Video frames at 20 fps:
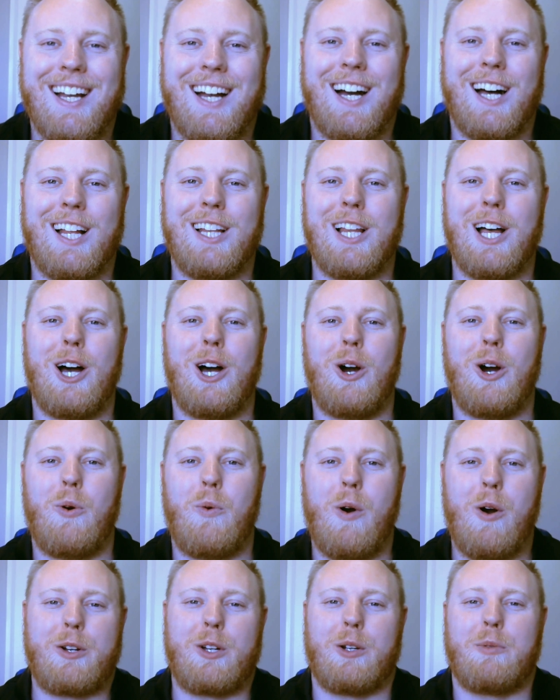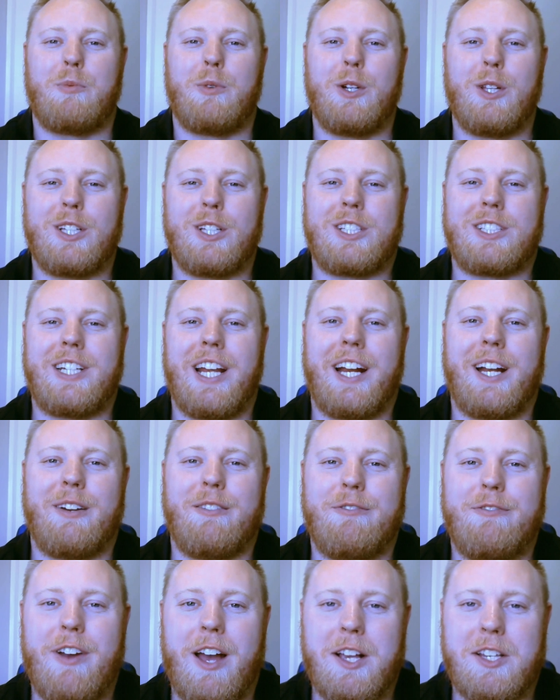Hello, welcome real estate
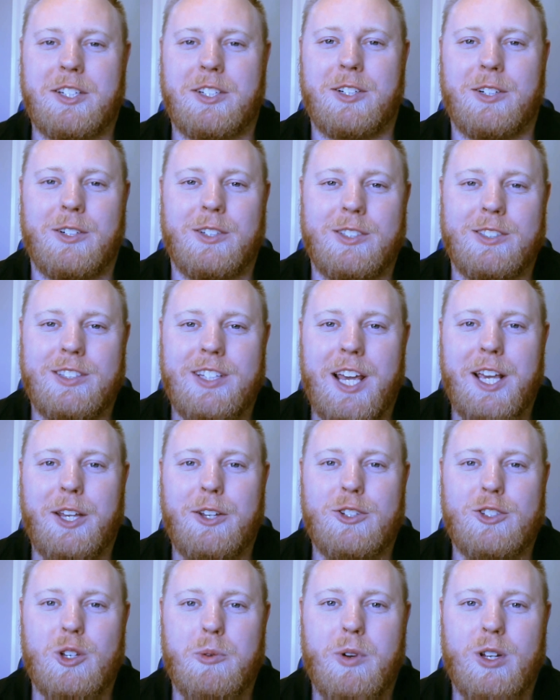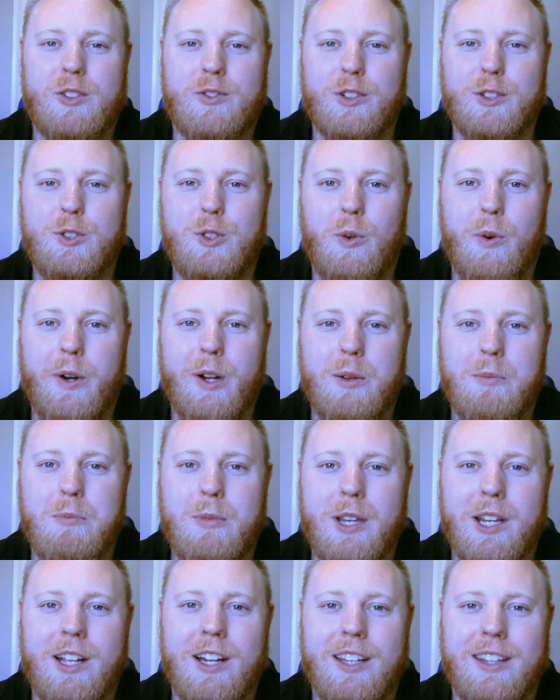investors, and thank you so much for joining
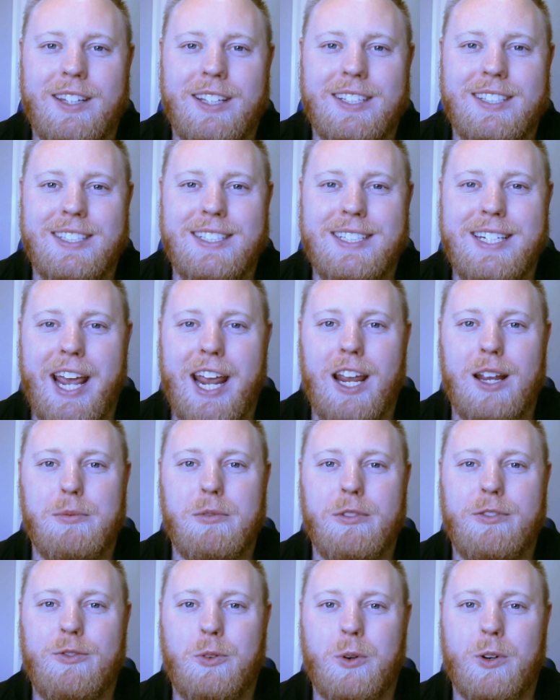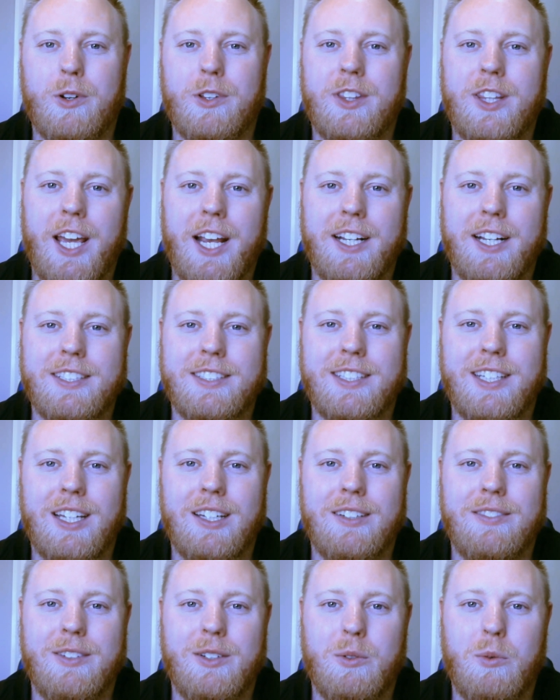me on this day before
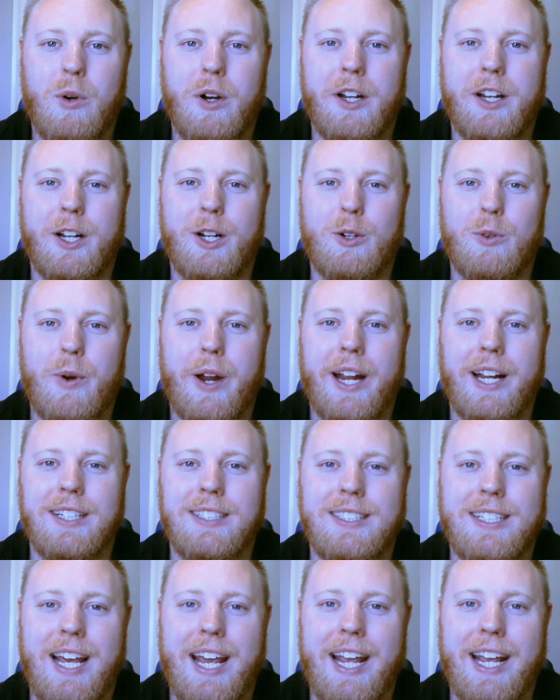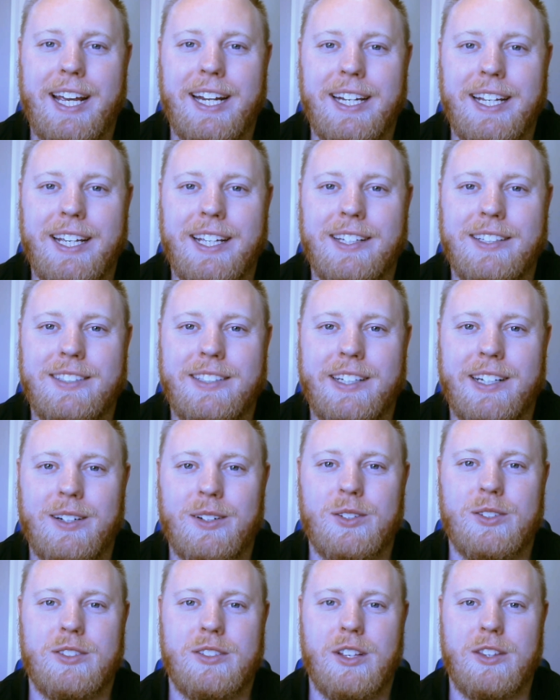Thanksgiving. What a great day it is here
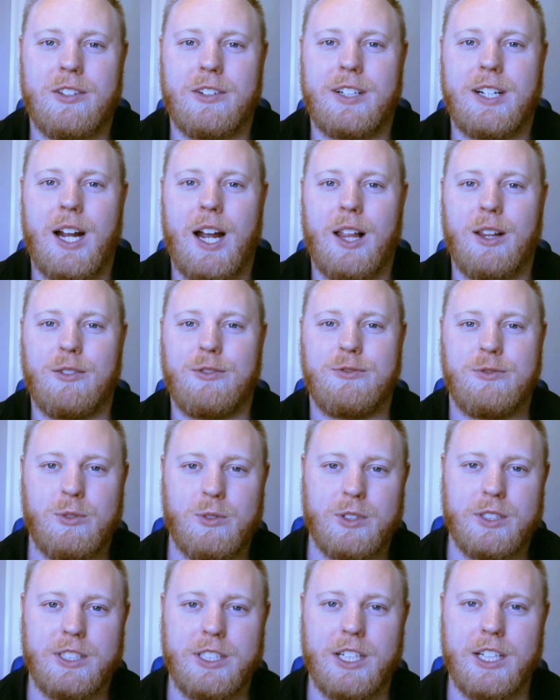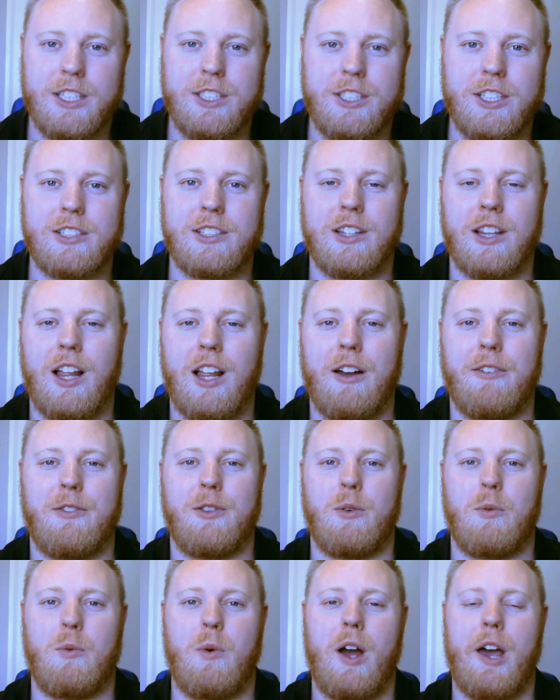in Southern California. Just loving
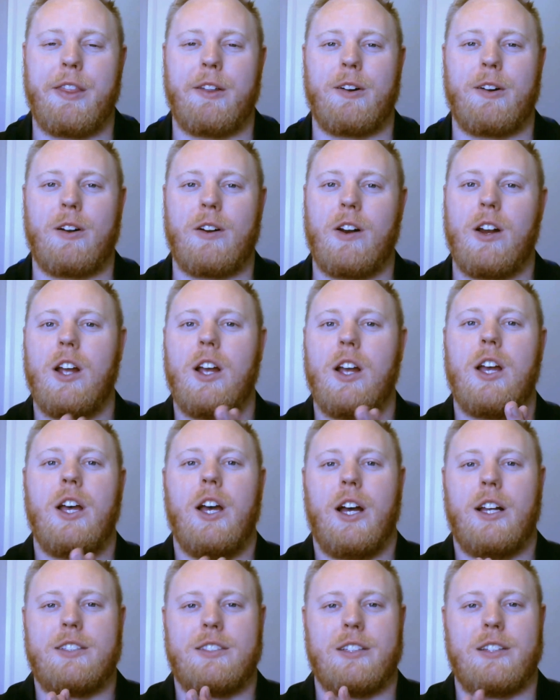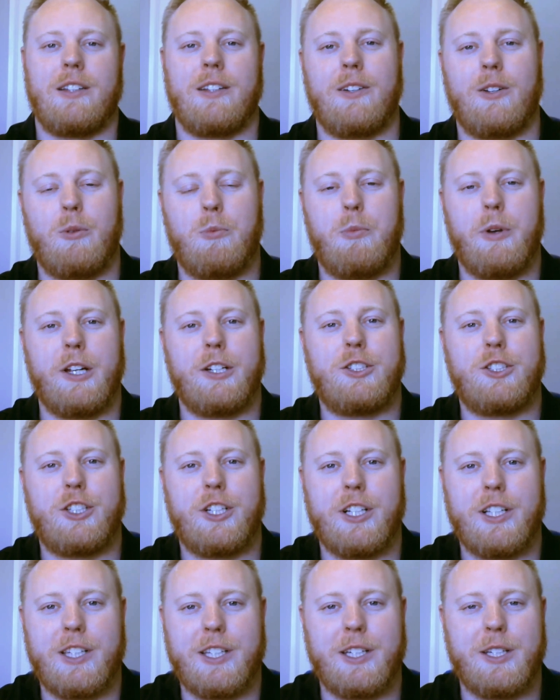the weather. It's a little bit
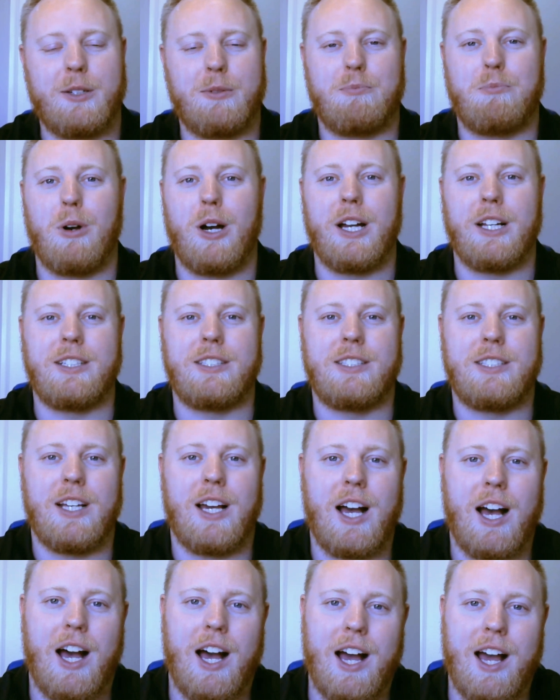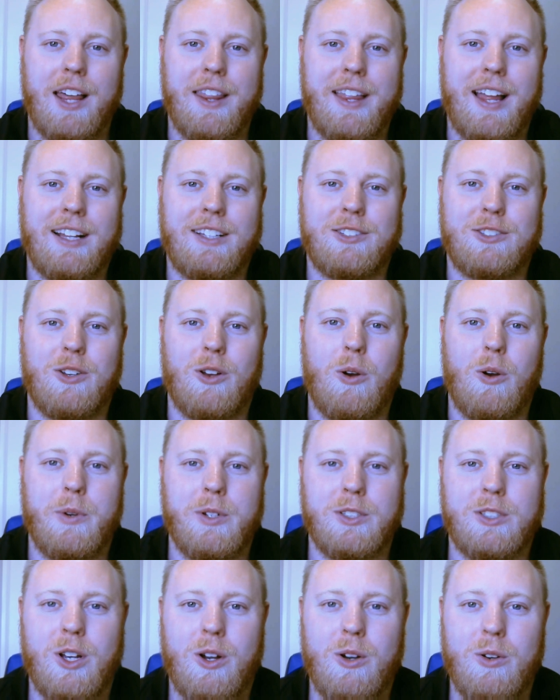chilly, but that's
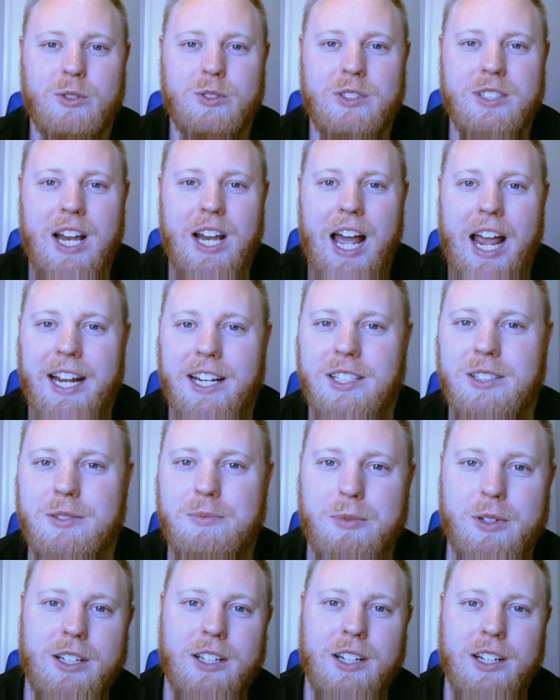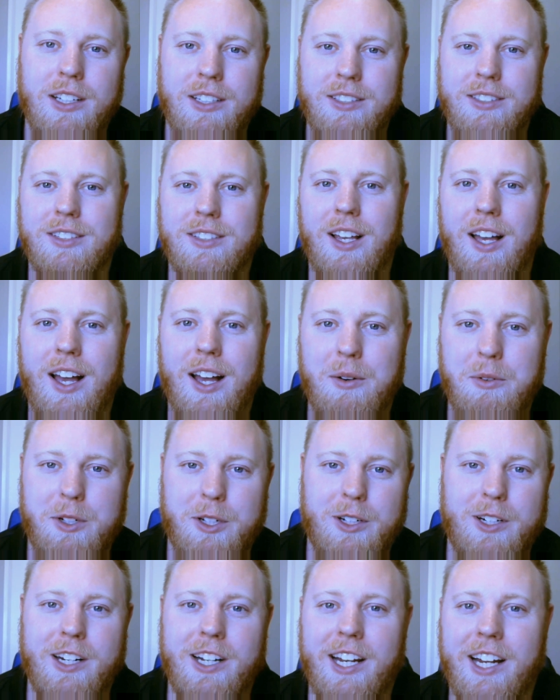always goes nice because when
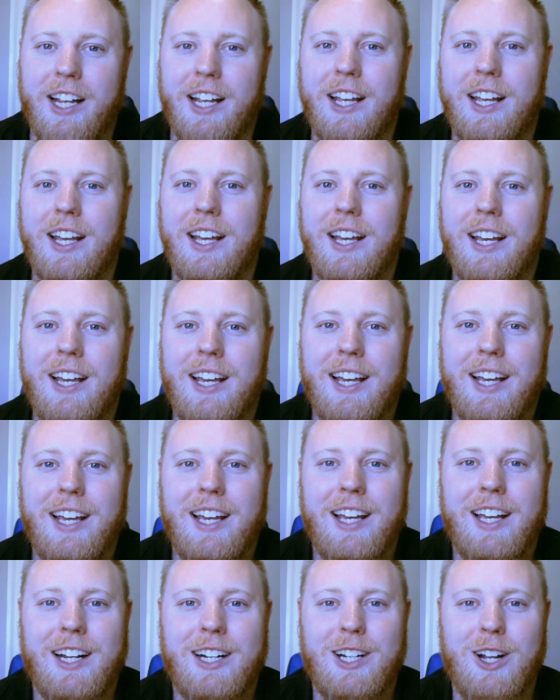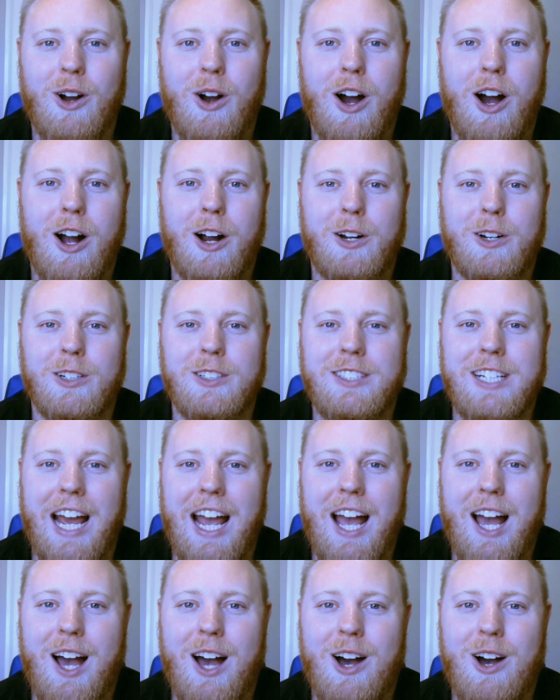you're gonna go hunker
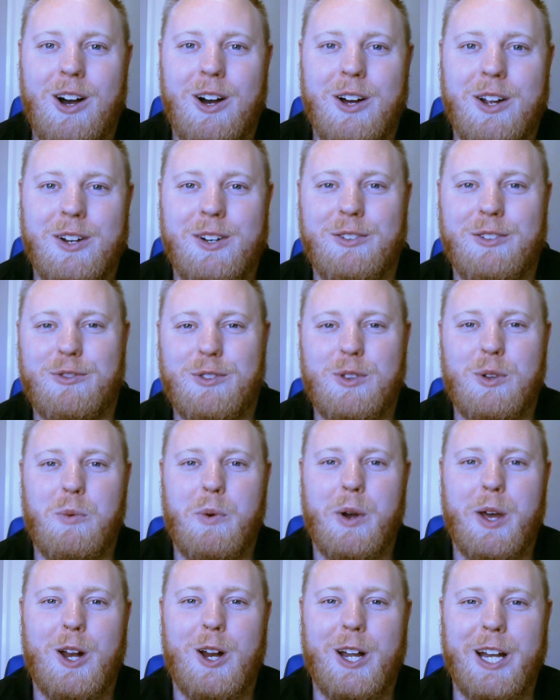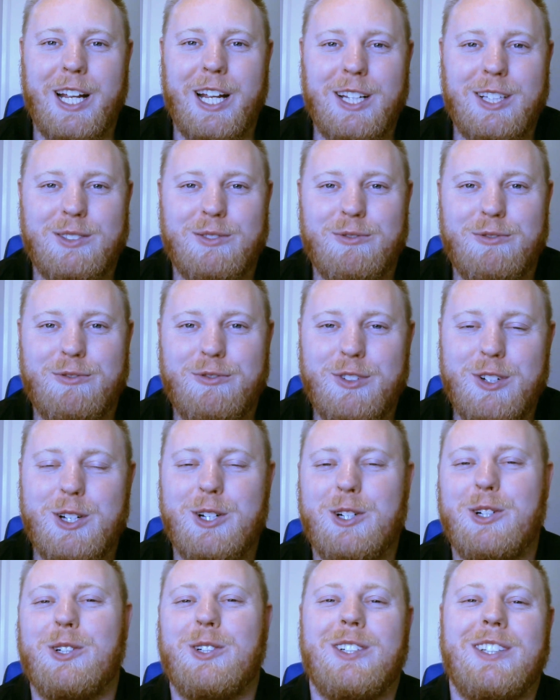down for the winter and eat some
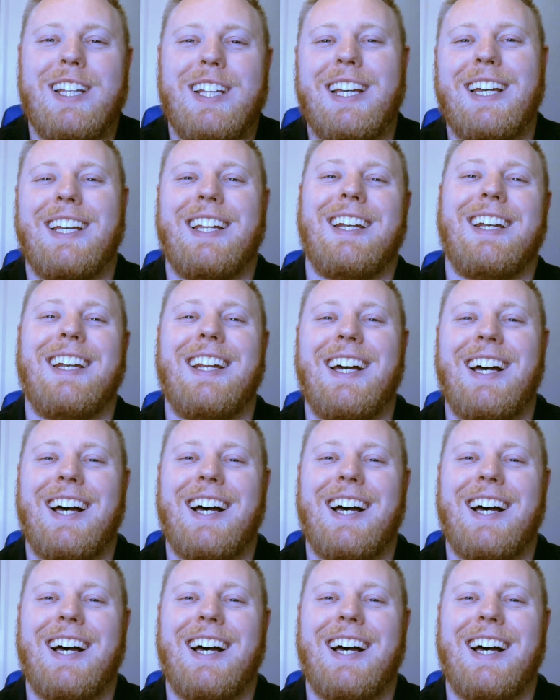food, then